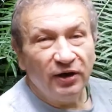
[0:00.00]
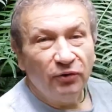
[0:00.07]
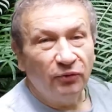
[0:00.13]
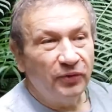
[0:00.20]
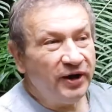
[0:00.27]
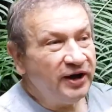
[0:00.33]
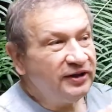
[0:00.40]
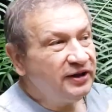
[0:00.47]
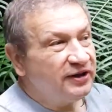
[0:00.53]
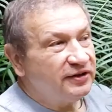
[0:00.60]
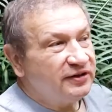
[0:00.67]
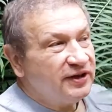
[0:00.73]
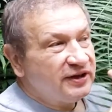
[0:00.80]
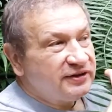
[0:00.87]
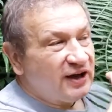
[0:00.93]
when
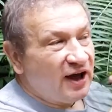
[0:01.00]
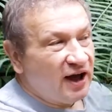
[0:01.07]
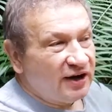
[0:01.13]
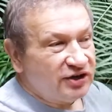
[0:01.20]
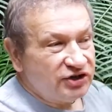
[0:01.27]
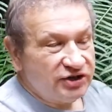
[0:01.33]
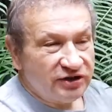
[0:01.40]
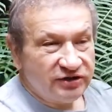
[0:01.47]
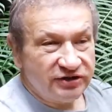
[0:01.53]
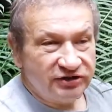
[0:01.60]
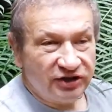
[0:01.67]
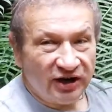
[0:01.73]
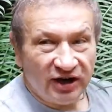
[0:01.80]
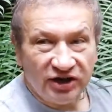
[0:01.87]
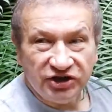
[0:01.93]
that axial
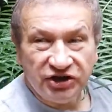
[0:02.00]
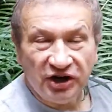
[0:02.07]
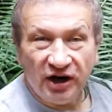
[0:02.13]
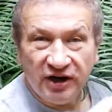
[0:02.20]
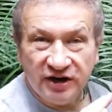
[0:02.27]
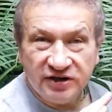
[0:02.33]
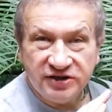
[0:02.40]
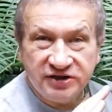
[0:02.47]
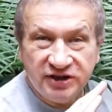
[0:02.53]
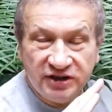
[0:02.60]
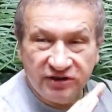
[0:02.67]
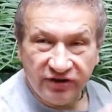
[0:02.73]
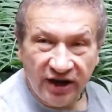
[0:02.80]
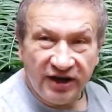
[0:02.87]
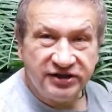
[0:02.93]
structure is
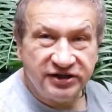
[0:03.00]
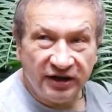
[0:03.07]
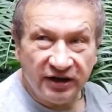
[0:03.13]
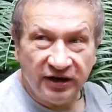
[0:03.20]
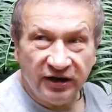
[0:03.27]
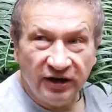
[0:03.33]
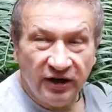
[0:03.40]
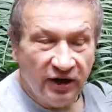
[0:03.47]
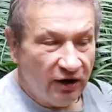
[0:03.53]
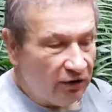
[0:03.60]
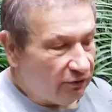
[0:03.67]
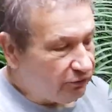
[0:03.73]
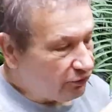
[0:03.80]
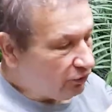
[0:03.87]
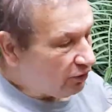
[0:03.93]
degrading,
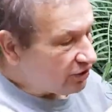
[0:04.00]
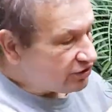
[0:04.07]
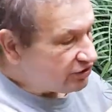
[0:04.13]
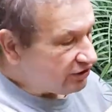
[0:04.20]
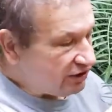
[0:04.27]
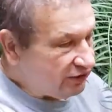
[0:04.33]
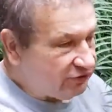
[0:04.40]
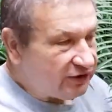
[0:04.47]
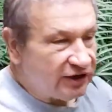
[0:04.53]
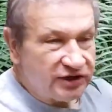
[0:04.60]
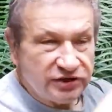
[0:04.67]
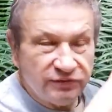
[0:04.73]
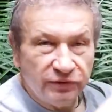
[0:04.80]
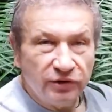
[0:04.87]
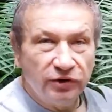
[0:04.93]
of course,
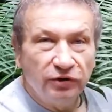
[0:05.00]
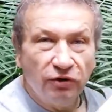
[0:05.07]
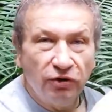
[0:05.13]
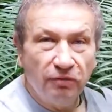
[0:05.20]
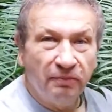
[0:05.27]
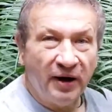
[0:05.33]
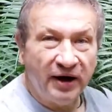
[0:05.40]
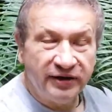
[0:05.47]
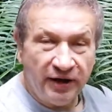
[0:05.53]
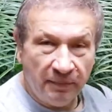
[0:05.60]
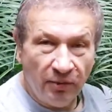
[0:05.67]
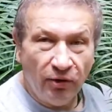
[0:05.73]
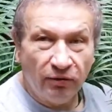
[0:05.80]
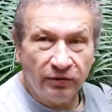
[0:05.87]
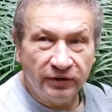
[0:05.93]
leaflets will go by
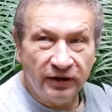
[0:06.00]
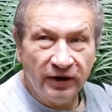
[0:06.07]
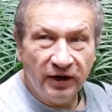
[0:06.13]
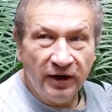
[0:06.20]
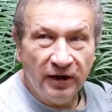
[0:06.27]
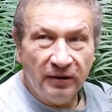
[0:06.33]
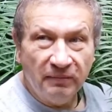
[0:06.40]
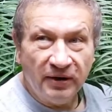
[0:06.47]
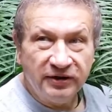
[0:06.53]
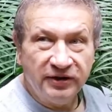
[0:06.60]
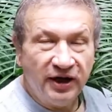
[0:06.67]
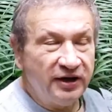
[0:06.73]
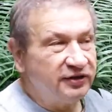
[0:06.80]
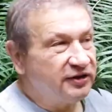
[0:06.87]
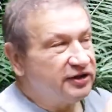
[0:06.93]
their own. But
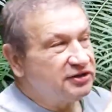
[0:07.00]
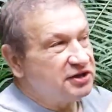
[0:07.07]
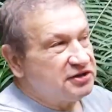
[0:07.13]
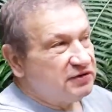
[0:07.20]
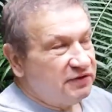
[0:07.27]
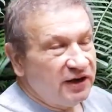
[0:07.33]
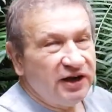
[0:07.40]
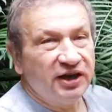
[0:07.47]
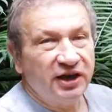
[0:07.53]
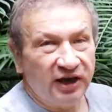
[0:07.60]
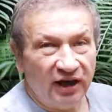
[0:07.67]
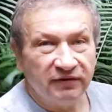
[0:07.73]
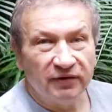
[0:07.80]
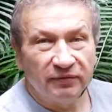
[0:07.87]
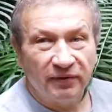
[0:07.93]
then this is a very
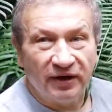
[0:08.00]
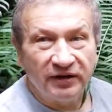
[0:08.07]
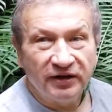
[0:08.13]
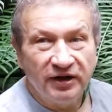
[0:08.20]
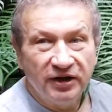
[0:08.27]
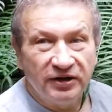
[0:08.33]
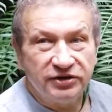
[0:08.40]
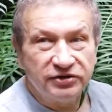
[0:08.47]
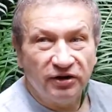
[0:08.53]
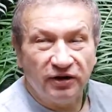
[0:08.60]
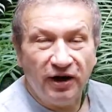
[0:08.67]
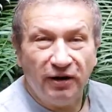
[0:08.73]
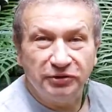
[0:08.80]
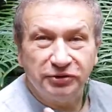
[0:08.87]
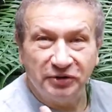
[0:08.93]
heavy one. So
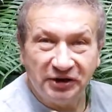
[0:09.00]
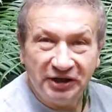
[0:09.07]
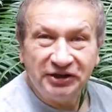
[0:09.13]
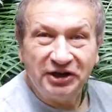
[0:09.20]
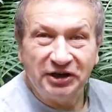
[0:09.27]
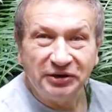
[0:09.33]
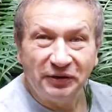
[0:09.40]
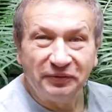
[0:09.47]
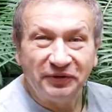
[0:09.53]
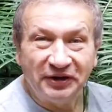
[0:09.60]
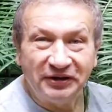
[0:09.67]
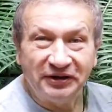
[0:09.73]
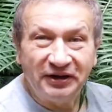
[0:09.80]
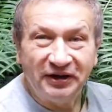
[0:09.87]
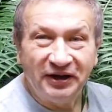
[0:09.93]
how to get rid of
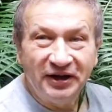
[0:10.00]
it?